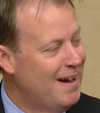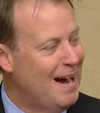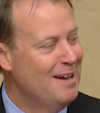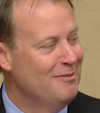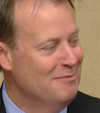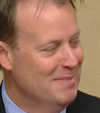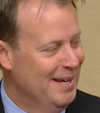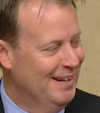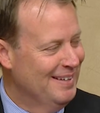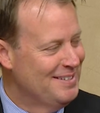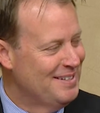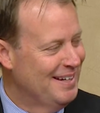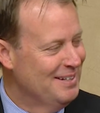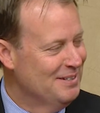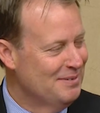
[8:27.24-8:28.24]
five
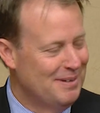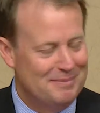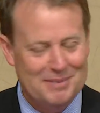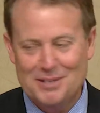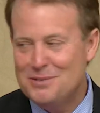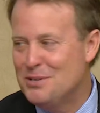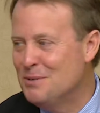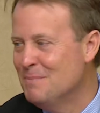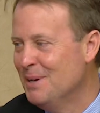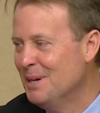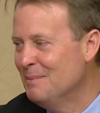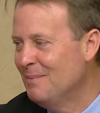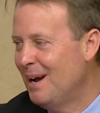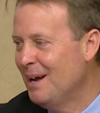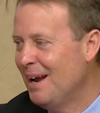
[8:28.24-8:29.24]
minutes. I don't. The two
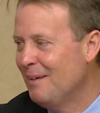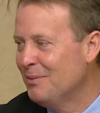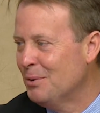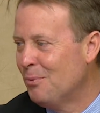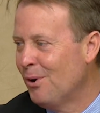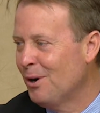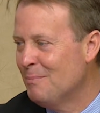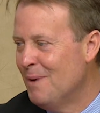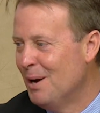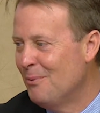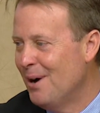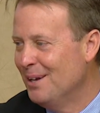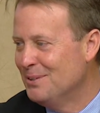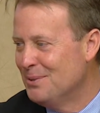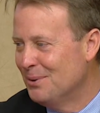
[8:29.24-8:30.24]
minute. I have to work my
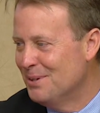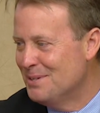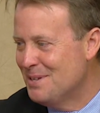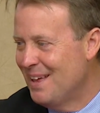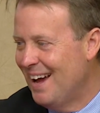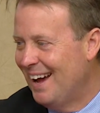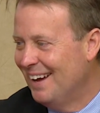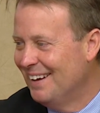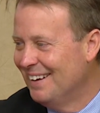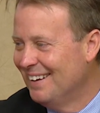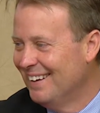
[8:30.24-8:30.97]
way towards that.